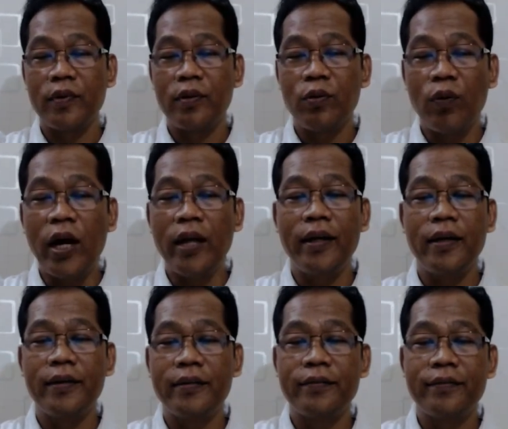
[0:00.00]
Why?
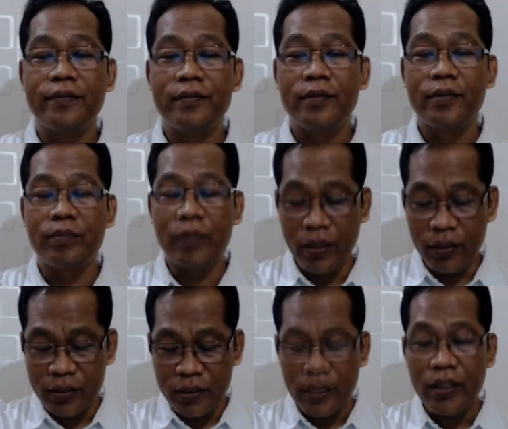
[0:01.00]

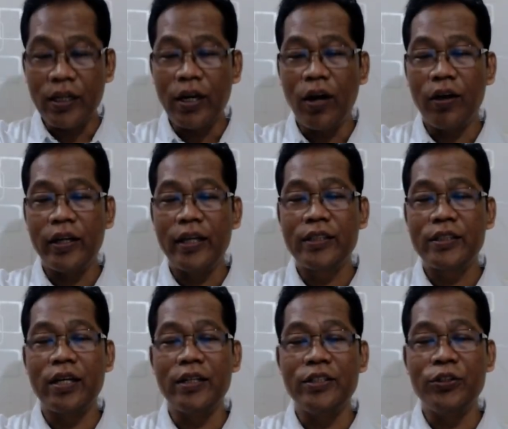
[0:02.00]
Because God is
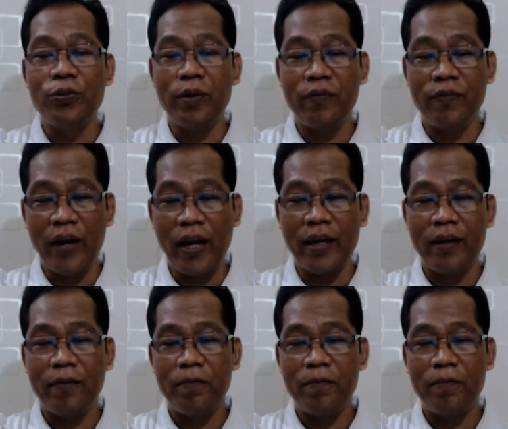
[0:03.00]
consuming fire.